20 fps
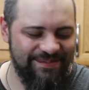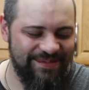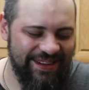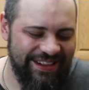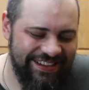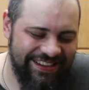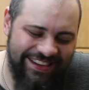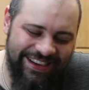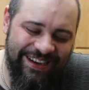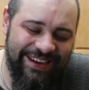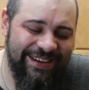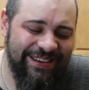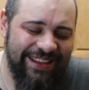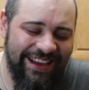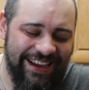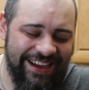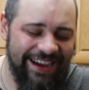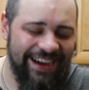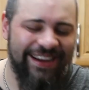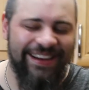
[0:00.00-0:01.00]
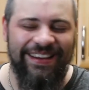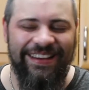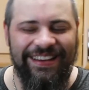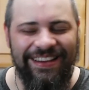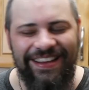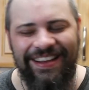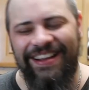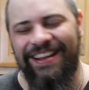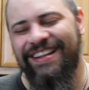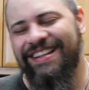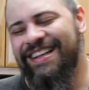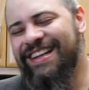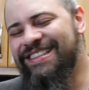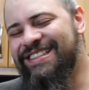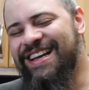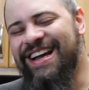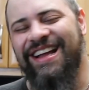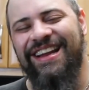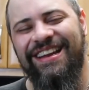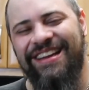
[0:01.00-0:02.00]
But, you know, that kind of
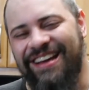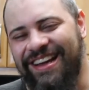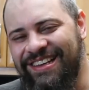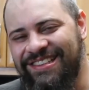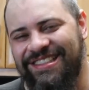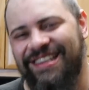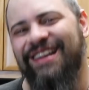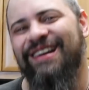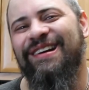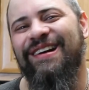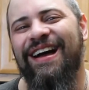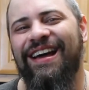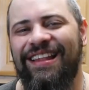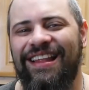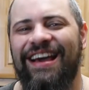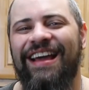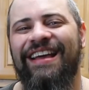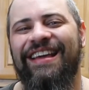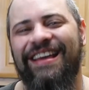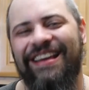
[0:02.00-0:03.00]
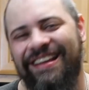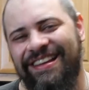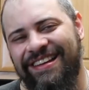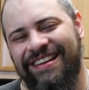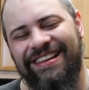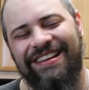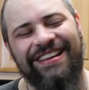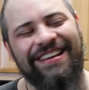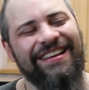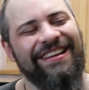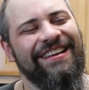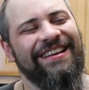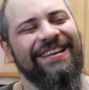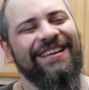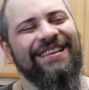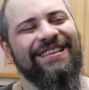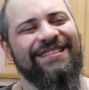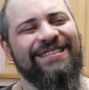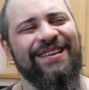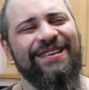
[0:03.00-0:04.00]
that's kind of nice here. I like it.
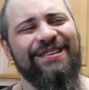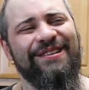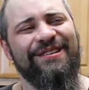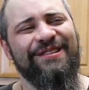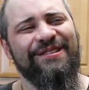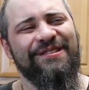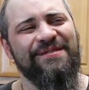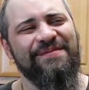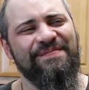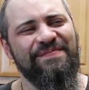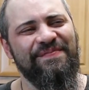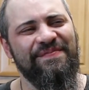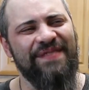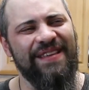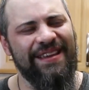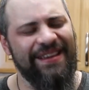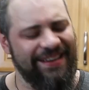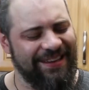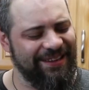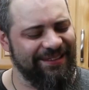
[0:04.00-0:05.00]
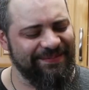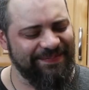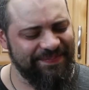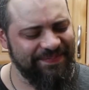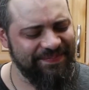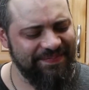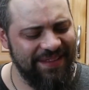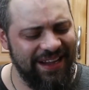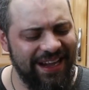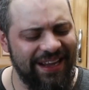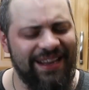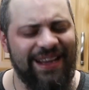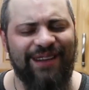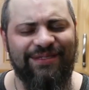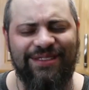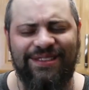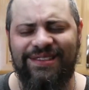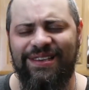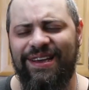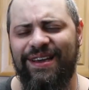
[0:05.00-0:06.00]
So, yeah, I'd
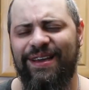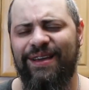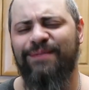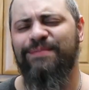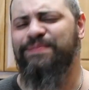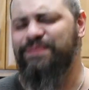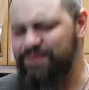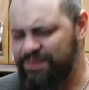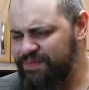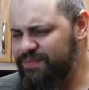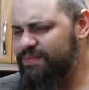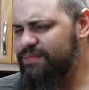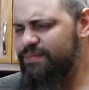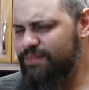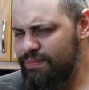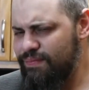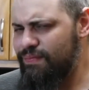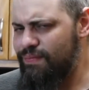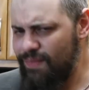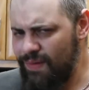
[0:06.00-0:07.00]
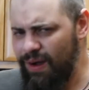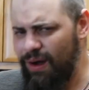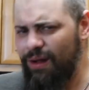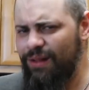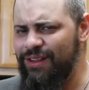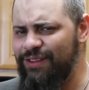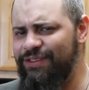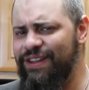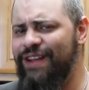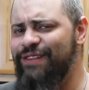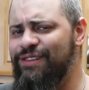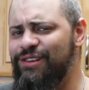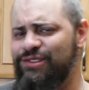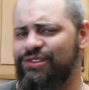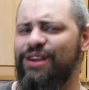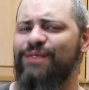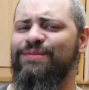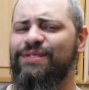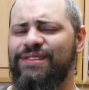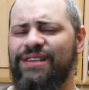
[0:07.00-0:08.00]
have to say all the
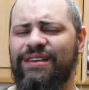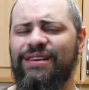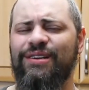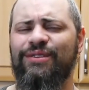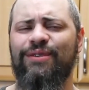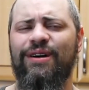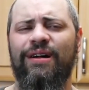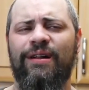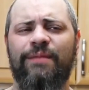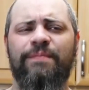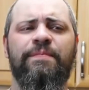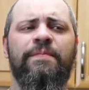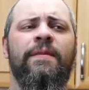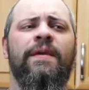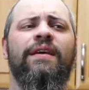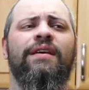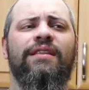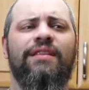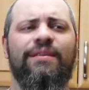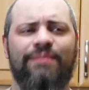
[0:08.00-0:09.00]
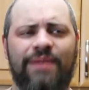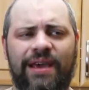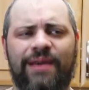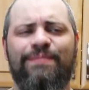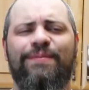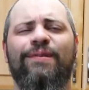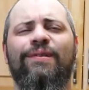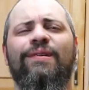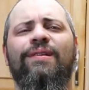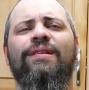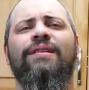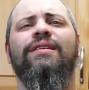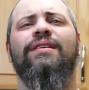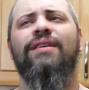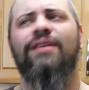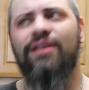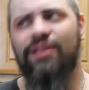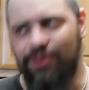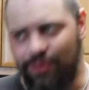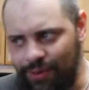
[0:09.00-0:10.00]
flavors represented well. The maple,
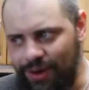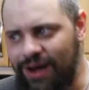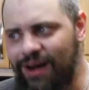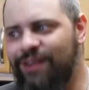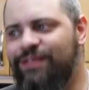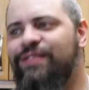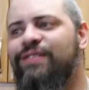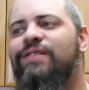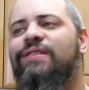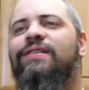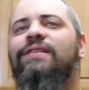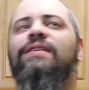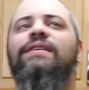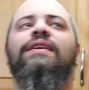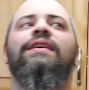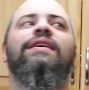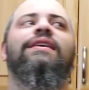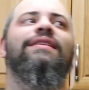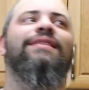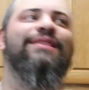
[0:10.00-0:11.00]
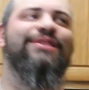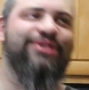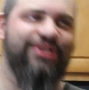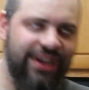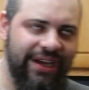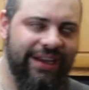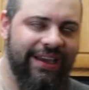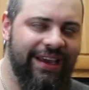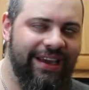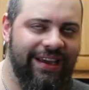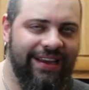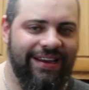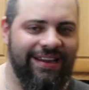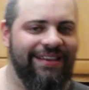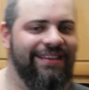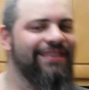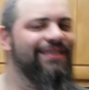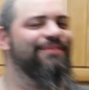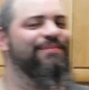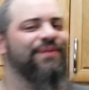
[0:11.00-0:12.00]
the waffle, the
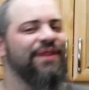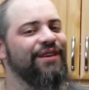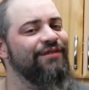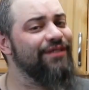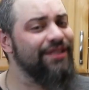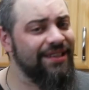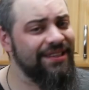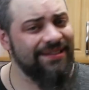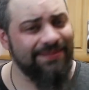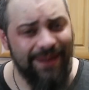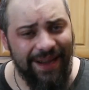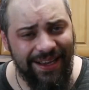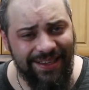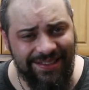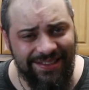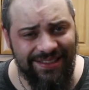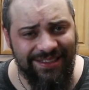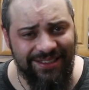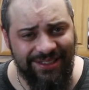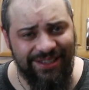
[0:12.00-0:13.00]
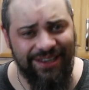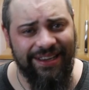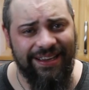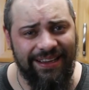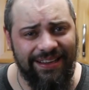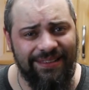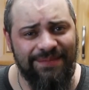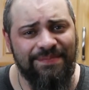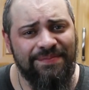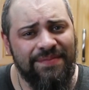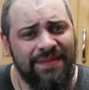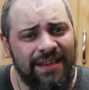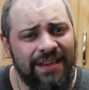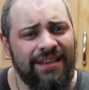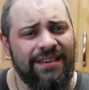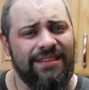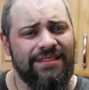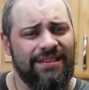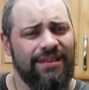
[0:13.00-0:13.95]
chicken, even the spice of the chicken. Mm-hmm.